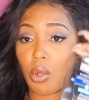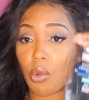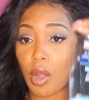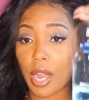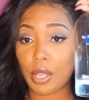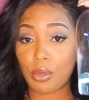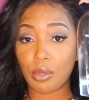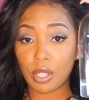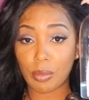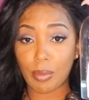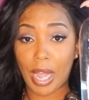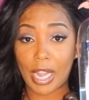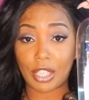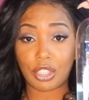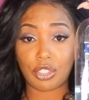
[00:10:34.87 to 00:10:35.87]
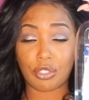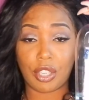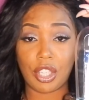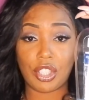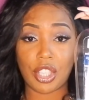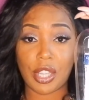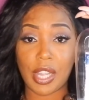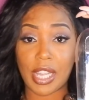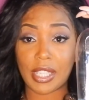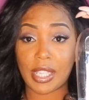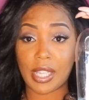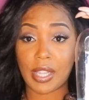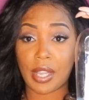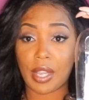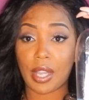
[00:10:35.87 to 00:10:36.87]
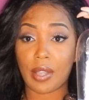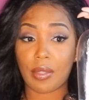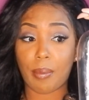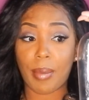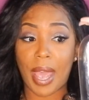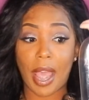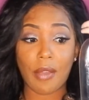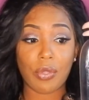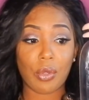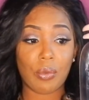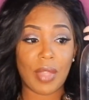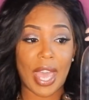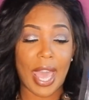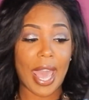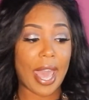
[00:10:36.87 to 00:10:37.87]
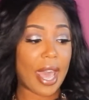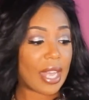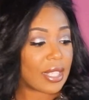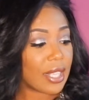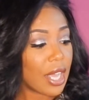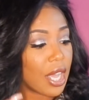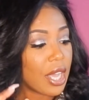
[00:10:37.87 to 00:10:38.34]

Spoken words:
or I use my astringent that's in the bathroom that has